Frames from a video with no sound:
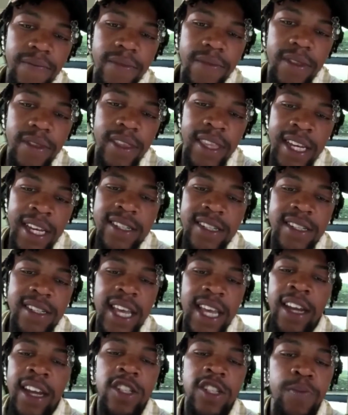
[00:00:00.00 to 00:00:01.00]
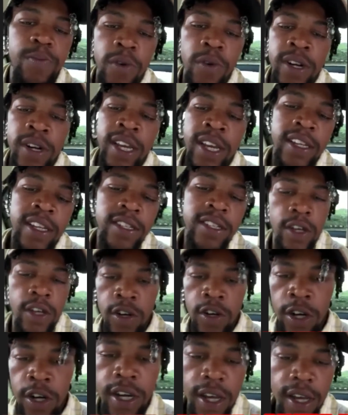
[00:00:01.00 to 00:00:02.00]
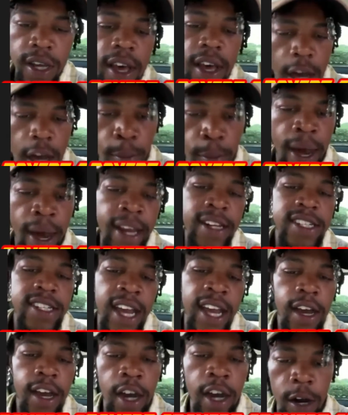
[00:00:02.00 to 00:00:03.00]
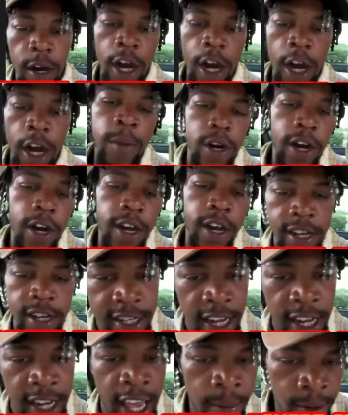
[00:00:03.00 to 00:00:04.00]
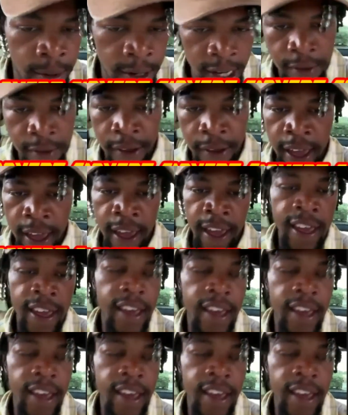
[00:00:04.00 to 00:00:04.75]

That's just how the sport is. A hook, a body shot, a uppercut, a jab, a left hand.